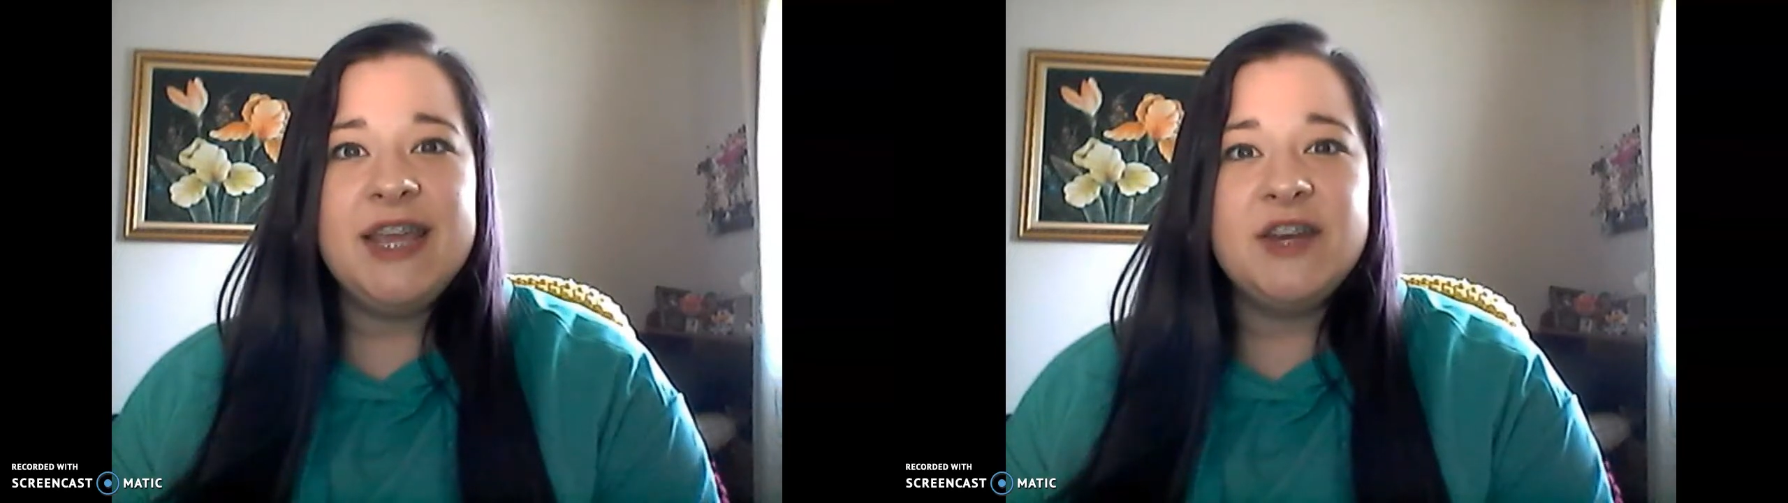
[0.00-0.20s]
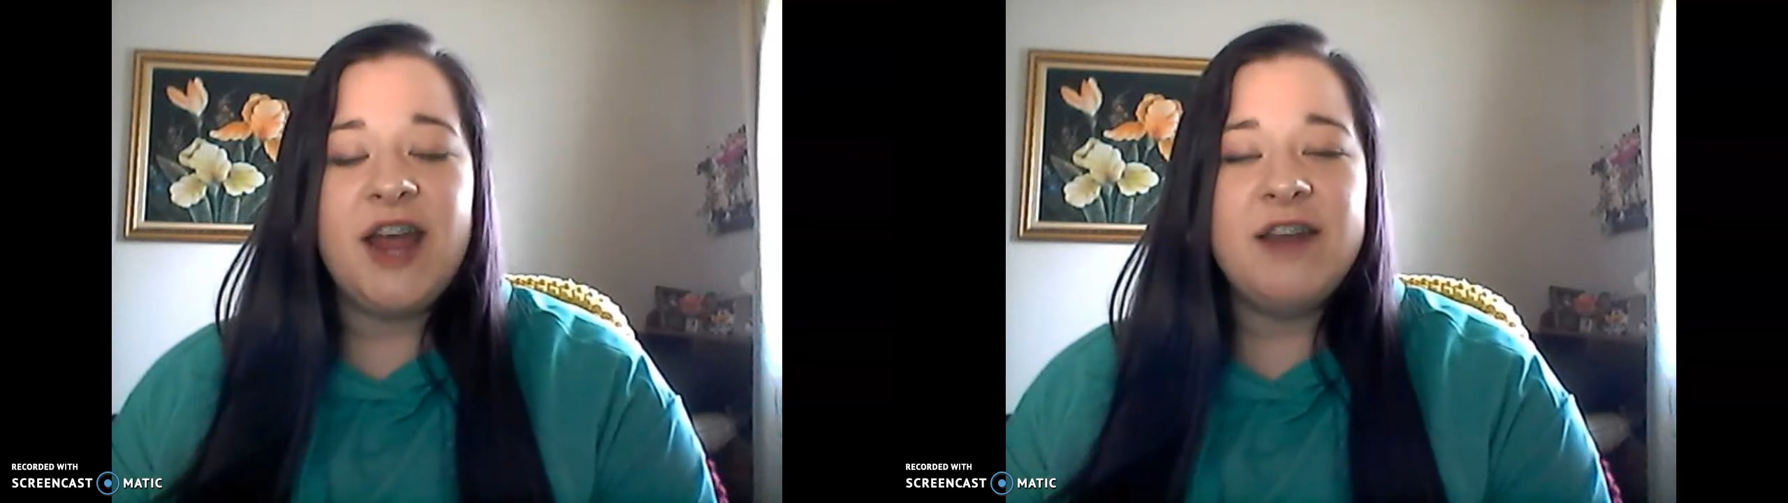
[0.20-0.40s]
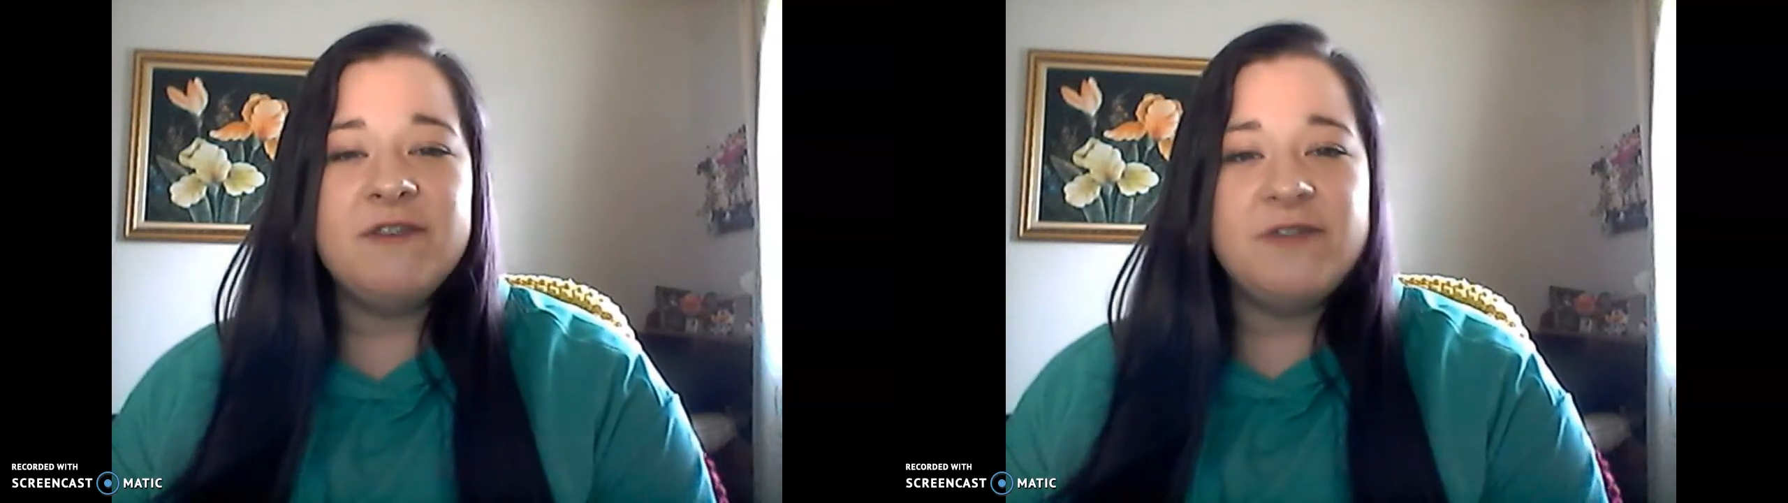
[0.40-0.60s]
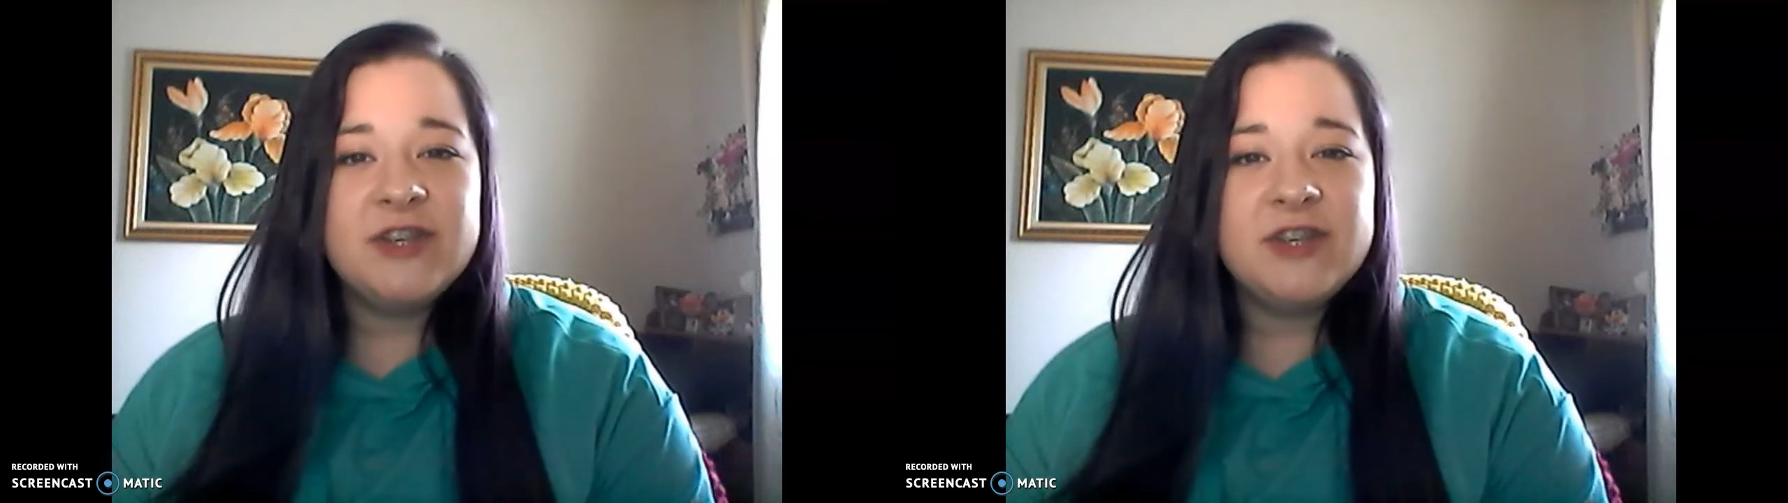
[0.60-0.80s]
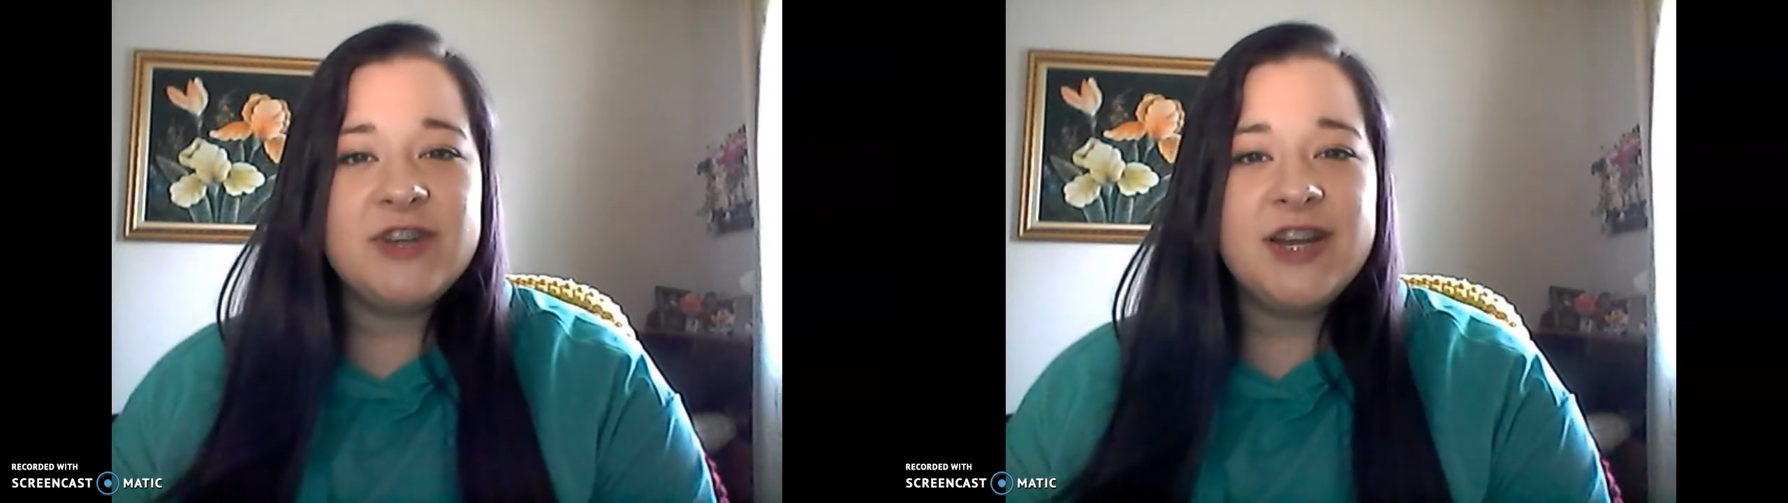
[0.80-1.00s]
and you're kind of
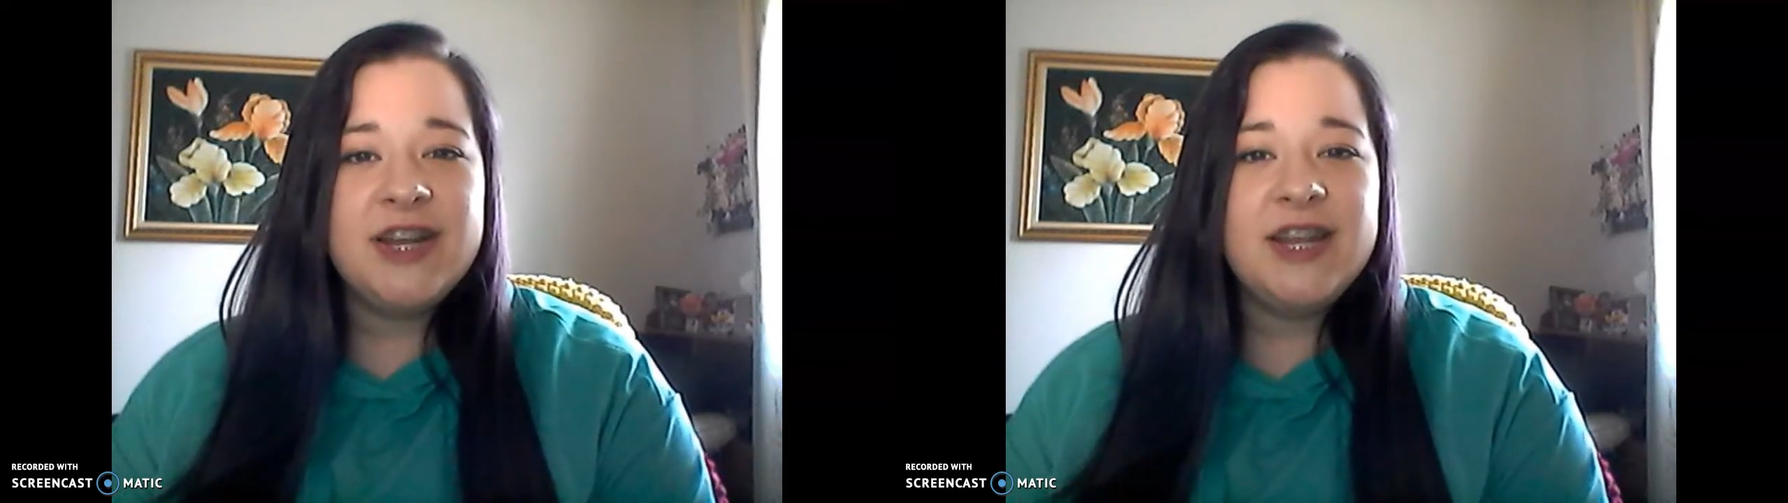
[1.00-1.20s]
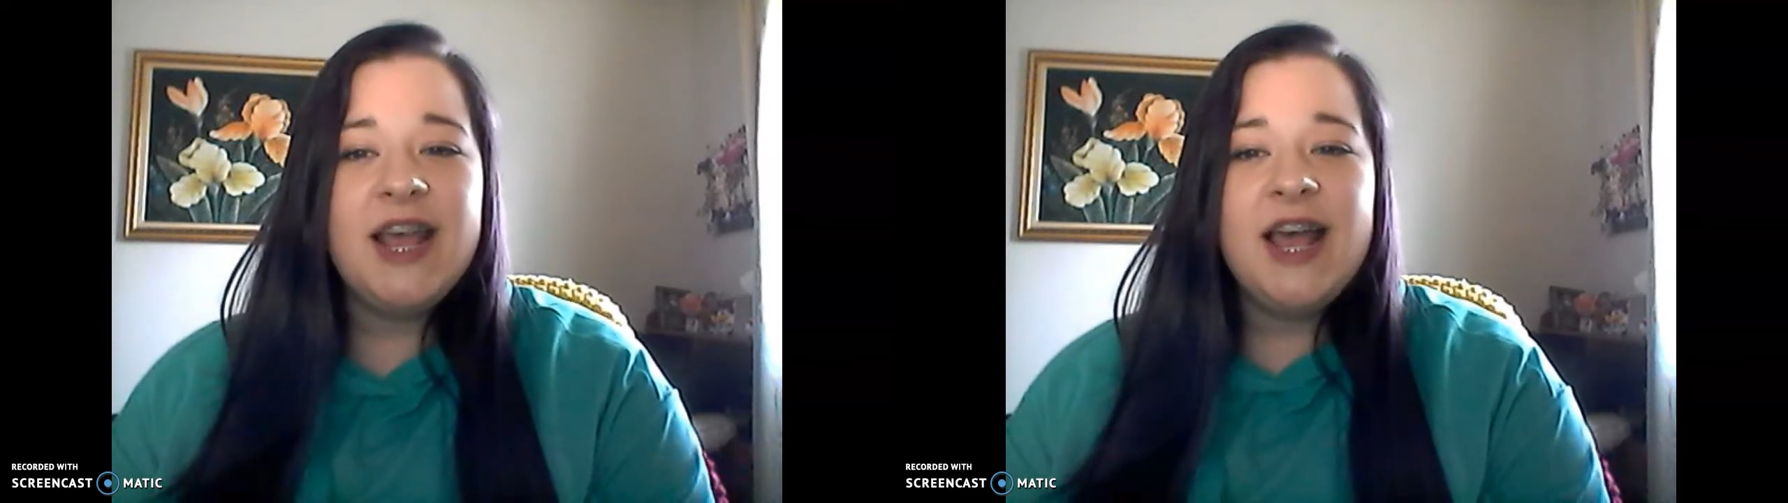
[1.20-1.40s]
frustrated,